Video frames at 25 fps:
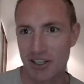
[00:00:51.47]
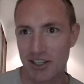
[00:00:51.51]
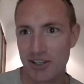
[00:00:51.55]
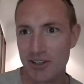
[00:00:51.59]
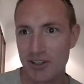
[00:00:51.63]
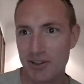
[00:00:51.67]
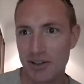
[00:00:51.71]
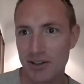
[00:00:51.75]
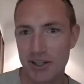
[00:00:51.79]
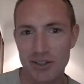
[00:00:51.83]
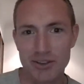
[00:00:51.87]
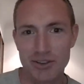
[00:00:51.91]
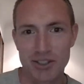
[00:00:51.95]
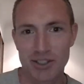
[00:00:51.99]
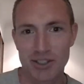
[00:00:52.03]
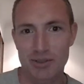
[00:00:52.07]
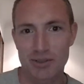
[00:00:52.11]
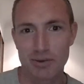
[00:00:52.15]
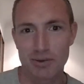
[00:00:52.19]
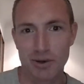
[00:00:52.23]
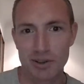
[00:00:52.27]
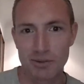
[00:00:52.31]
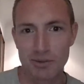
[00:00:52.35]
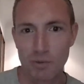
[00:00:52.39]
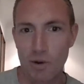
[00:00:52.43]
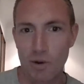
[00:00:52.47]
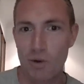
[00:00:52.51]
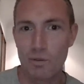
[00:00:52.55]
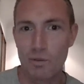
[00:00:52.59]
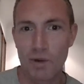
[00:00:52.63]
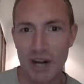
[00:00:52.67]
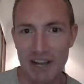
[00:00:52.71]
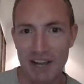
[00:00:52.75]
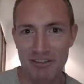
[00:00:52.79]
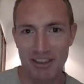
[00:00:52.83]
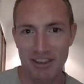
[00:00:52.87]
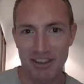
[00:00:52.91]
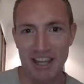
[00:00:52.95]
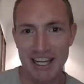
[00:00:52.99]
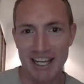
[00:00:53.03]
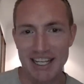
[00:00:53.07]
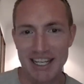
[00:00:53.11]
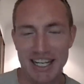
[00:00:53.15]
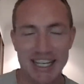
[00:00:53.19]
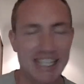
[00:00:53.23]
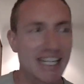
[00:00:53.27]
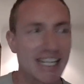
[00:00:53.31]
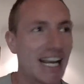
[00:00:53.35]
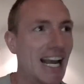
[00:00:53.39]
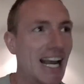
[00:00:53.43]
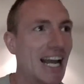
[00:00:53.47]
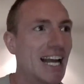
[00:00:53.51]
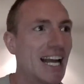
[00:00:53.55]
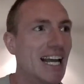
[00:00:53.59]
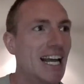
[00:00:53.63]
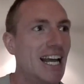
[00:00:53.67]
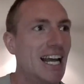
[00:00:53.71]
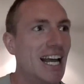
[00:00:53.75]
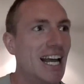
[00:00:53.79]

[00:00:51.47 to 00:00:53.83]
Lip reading: who just want whatever they can get.